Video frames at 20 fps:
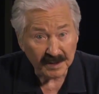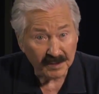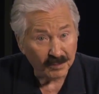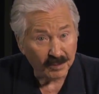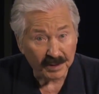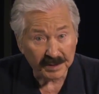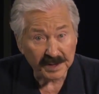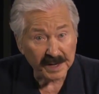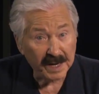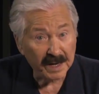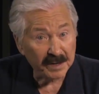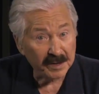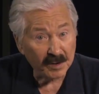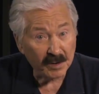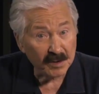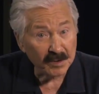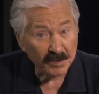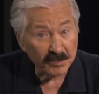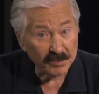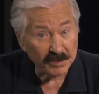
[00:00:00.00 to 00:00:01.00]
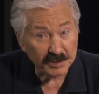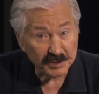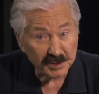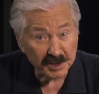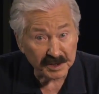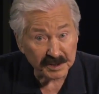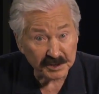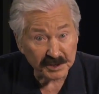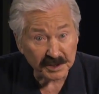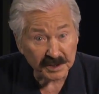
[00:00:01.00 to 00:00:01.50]
Without
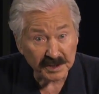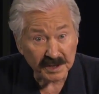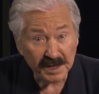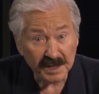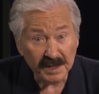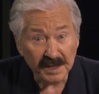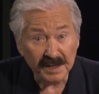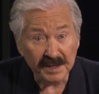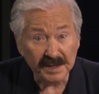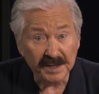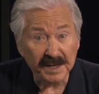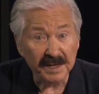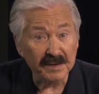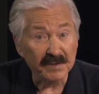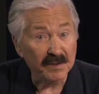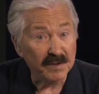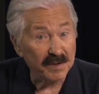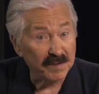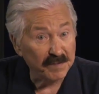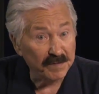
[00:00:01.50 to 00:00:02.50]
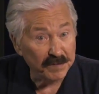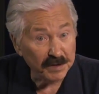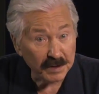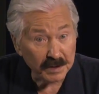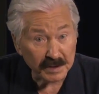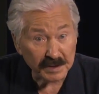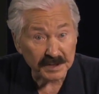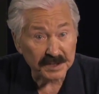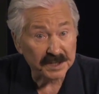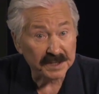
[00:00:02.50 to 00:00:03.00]
authorization, they
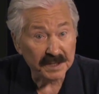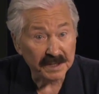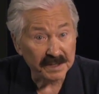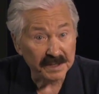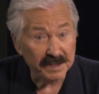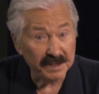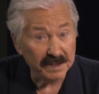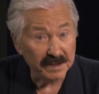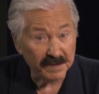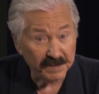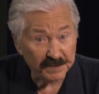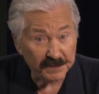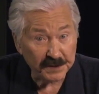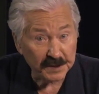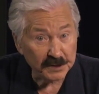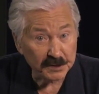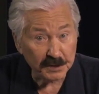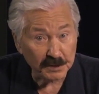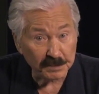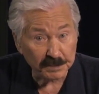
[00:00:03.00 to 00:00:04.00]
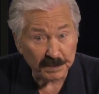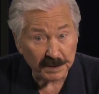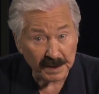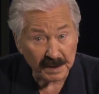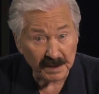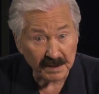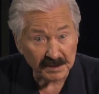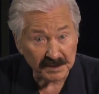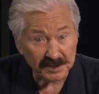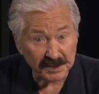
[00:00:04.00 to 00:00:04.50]
reversed the official
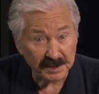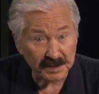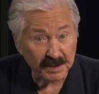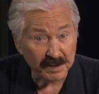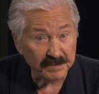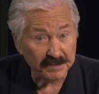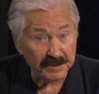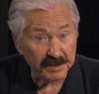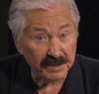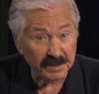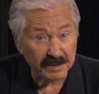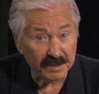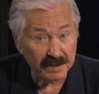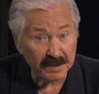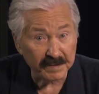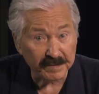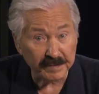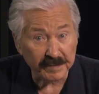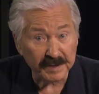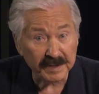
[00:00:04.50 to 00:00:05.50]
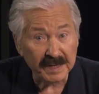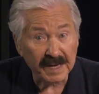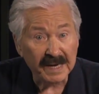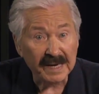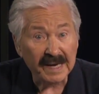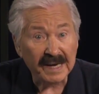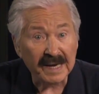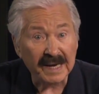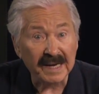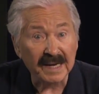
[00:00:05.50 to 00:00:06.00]
policy of their government
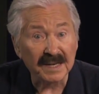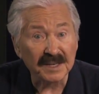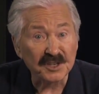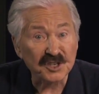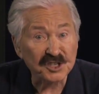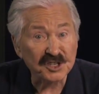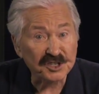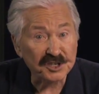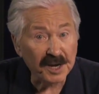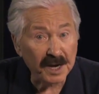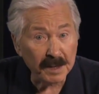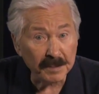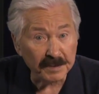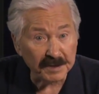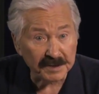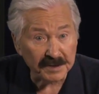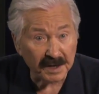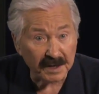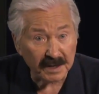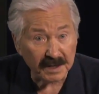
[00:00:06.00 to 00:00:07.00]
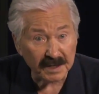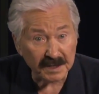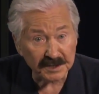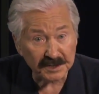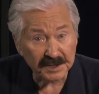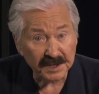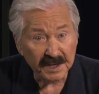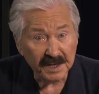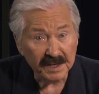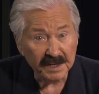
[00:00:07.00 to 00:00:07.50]
and
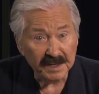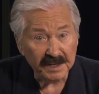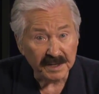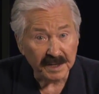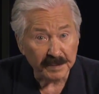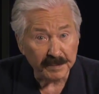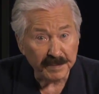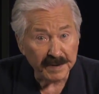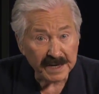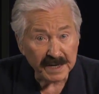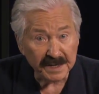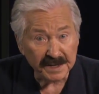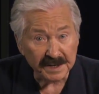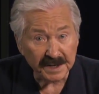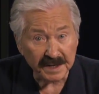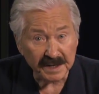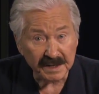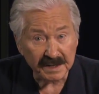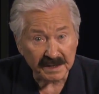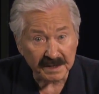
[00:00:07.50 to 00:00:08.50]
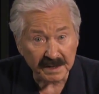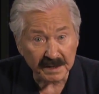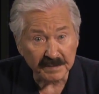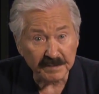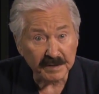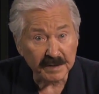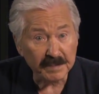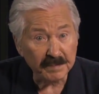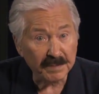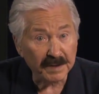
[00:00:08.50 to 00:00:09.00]
sabotaged the mandate
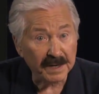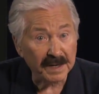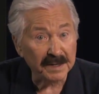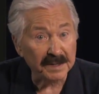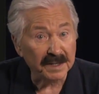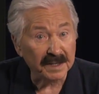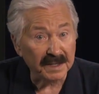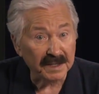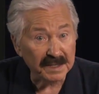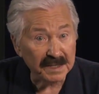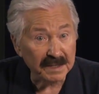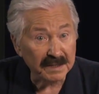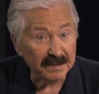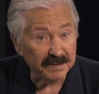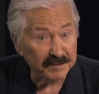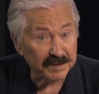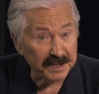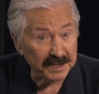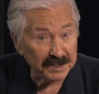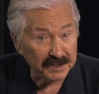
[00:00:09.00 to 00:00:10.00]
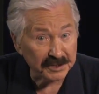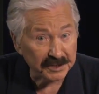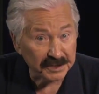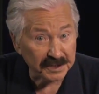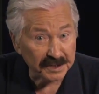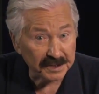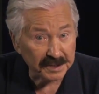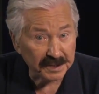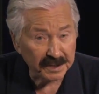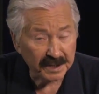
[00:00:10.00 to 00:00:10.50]
given by the League of
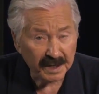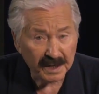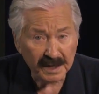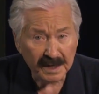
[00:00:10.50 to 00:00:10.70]
Nations.